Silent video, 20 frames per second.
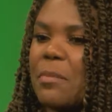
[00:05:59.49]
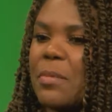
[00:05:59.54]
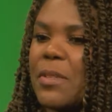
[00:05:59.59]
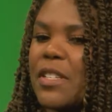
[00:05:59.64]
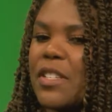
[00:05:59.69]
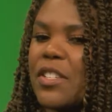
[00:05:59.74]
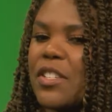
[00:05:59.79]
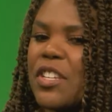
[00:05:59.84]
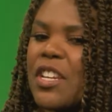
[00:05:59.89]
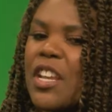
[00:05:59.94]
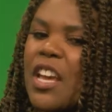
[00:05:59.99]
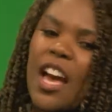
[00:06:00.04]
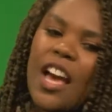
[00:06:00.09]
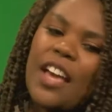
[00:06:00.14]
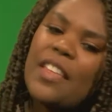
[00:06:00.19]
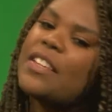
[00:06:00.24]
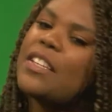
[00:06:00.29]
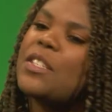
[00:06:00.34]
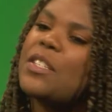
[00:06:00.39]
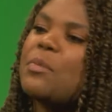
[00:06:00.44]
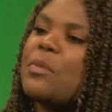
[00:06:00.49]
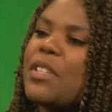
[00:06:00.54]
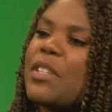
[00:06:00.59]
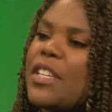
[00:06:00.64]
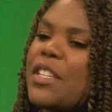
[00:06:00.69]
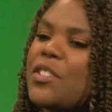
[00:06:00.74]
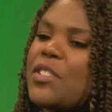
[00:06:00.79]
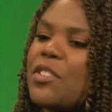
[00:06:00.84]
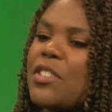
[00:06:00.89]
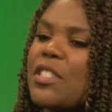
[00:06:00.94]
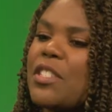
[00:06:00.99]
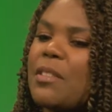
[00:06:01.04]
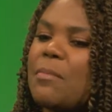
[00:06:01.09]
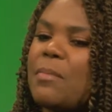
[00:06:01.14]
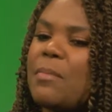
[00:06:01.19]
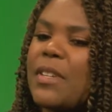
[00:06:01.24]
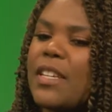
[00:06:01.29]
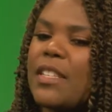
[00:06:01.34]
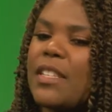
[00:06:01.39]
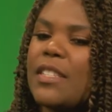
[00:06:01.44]
position. I think it's really interesting
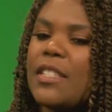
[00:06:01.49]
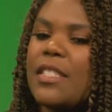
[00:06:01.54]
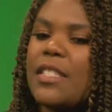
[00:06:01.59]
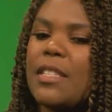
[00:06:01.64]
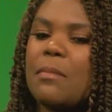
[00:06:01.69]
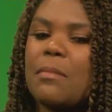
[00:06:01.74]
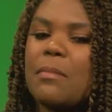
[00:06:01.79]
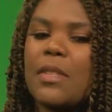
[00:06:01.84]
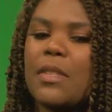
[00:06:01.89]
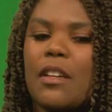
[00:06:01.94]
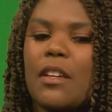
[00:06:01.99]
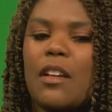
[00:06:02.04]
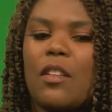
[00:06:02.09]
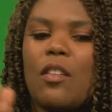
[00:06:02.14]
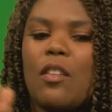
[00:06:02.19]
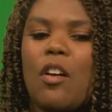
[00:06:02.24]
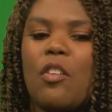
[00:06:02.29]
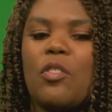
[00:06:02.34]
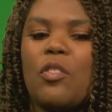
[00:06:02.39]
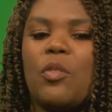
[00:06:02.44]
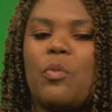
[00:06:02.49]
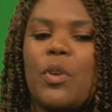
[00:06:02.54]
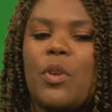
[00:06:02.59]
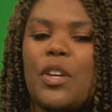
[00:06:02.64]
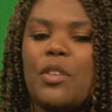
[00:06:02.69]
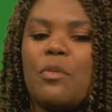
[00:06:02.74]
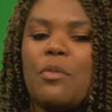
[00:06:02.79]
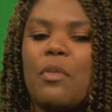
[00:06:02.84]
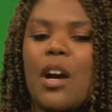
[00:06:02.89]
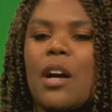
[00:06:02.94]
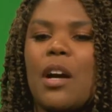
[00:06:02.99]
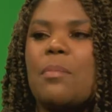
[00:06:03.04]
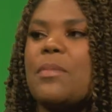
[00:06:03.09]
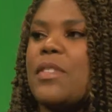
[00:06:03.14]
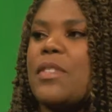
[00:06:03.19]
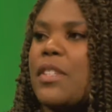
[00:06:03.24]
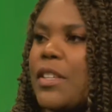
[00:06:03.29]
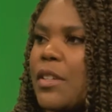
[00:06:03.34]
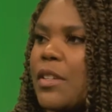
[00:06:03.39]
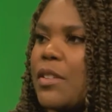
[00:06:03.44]
because it seems along the way you
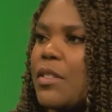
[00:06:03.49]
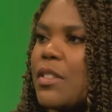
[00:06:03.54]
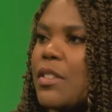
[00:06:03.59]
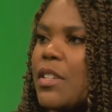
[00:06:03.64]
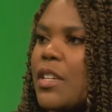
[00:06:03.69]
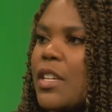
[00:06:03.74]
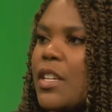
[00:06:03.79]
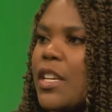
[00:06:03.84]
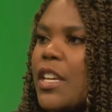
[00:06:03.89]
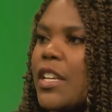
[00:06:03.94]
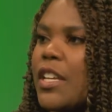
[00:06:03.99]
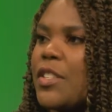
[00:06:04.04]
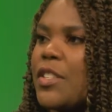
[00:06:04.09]
upskilled. And